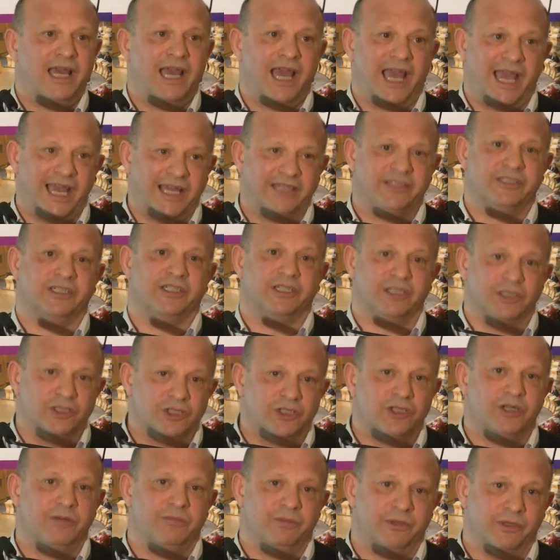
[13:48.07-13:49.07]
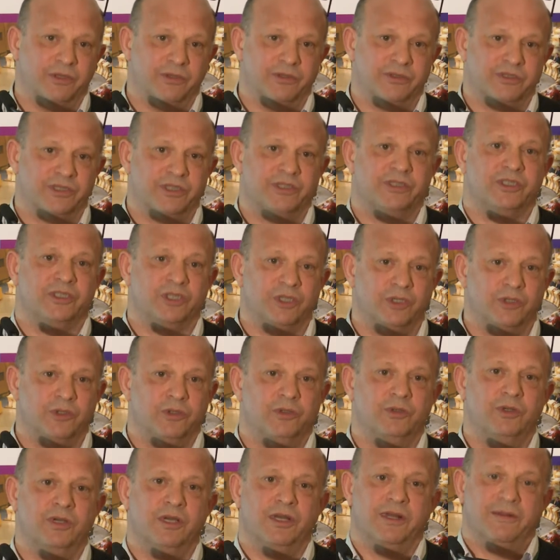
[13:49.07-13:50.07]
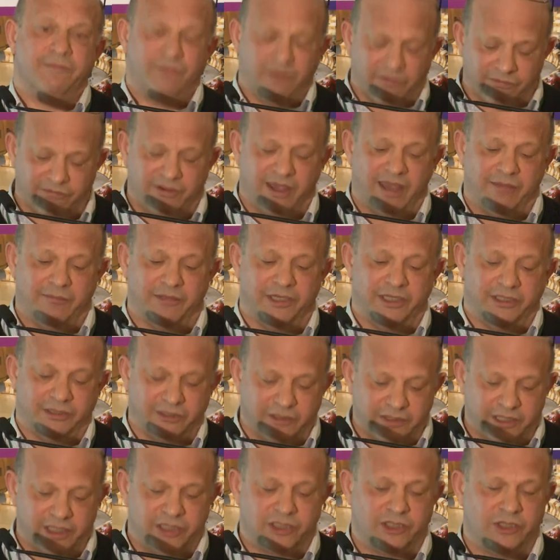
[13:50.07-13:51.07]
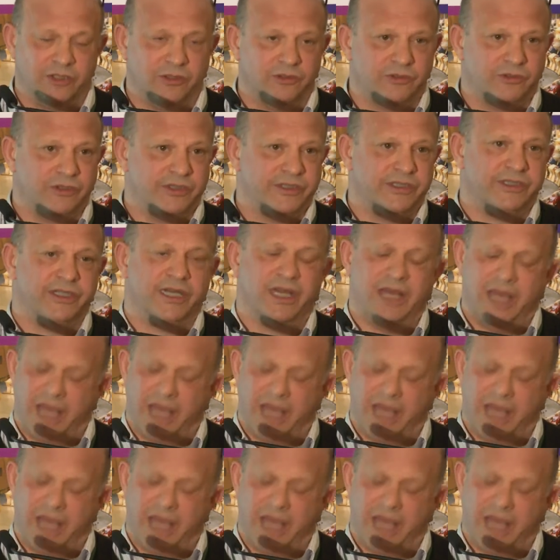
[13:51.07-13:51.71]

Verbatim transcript: and to contribute to the family, to their children,